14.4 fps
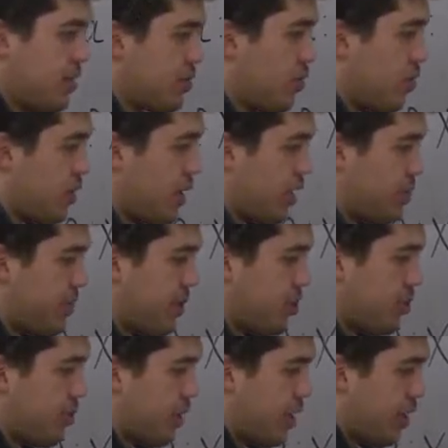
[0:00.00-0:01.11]
whole expression
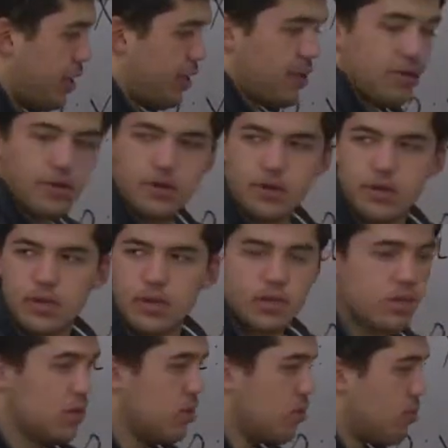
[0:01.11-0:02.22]
right here
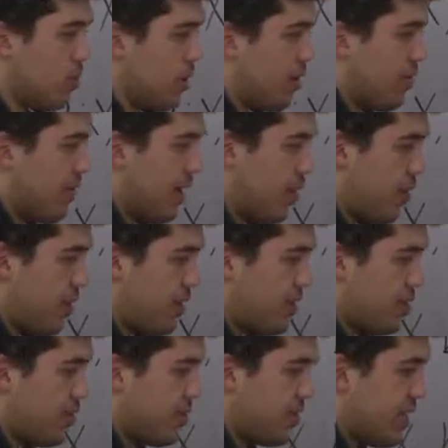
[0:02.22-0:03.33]
will evaluate
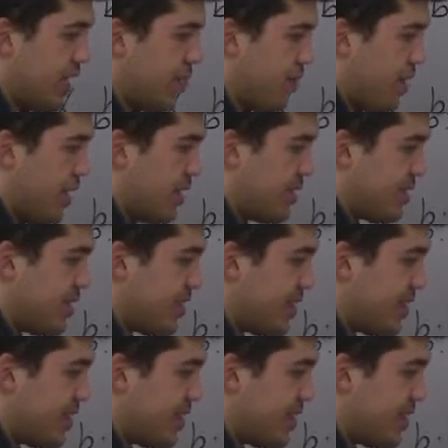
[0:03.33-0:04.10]
to type int.